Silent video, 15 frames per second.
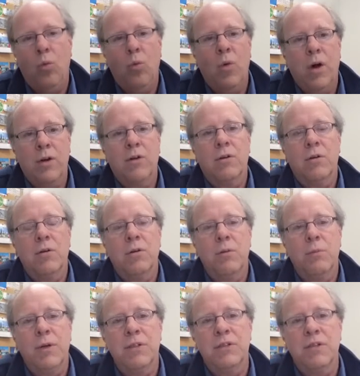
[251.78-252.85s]
what her
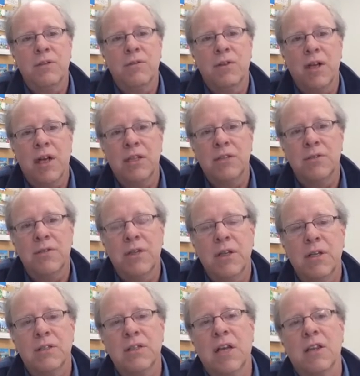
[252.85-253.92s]
basic philosophy
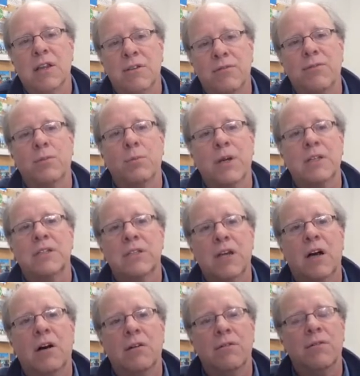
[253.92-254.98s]
is. I live for
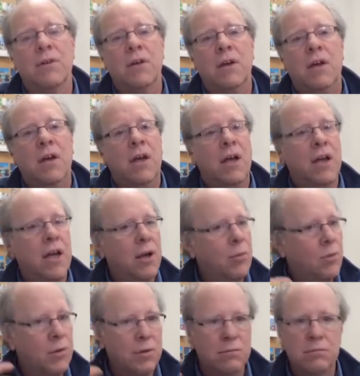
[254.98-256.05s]
myself, and I
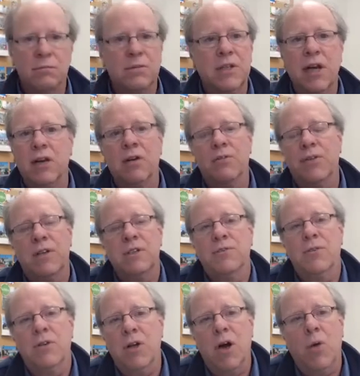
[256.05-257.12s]
will sacrifice
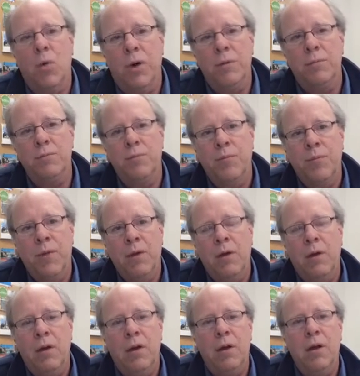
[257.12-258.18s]
for no one.
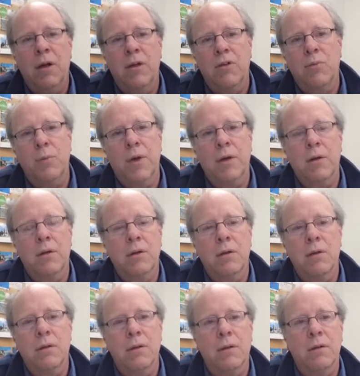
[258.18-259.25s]
And I expect
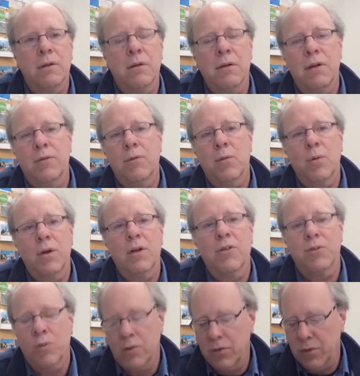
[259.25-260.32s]
that everyone
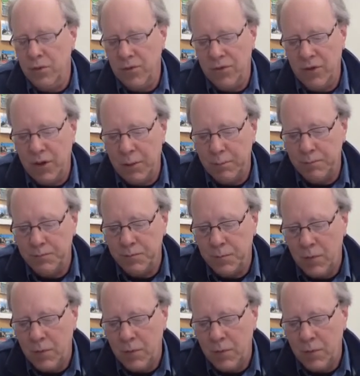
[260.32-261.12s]
else will do the same.